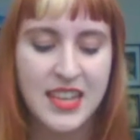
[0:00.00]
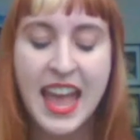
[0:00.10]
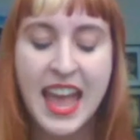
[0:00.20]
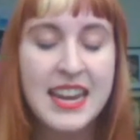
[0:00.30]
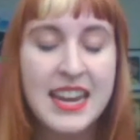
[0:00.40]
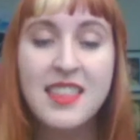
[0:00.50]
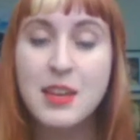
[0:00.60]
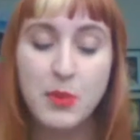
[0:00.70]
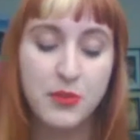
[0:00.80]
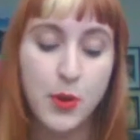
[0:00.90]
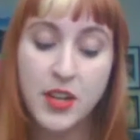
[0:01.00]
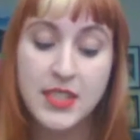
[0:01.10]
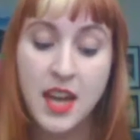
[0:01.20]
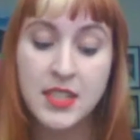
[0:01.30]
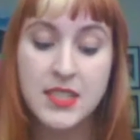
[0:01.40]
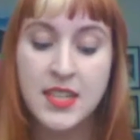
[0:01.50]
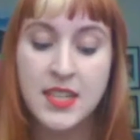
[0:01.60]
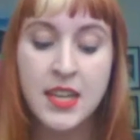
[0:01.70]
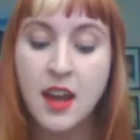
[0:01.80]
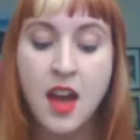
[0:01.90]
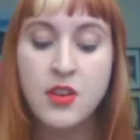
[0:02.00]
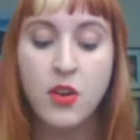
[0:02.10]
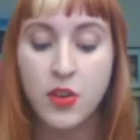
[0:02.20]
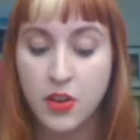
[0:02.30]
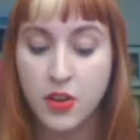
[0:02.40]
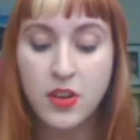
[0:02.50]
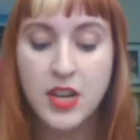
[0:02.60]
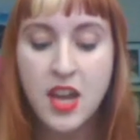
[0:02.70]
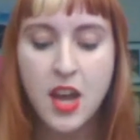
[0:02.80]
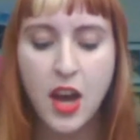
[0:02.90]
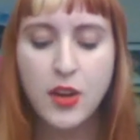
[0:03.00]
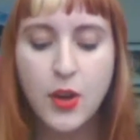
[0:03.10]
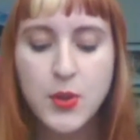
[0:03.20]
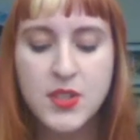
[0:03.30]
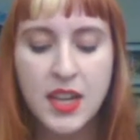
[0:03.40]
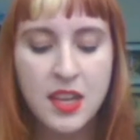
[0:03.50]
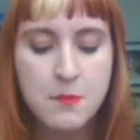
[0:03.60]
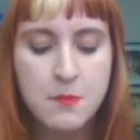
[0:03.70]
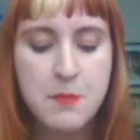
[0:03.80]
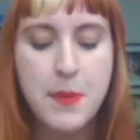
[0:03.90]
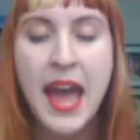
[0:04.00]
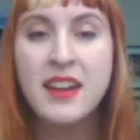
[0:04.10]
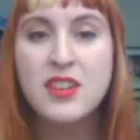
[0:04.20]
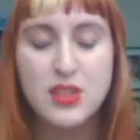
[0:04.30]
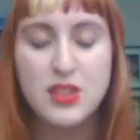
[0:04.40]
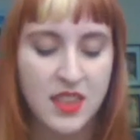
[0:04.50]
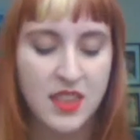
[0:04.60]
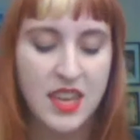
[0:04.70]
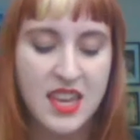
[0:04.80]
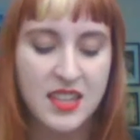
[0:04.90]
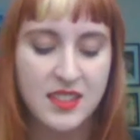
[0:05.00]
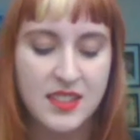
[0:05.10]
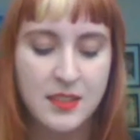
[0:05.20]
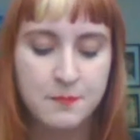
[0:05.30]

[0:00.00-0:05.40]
and anything before is unseen, unheard, a ghost that can be banished with ease.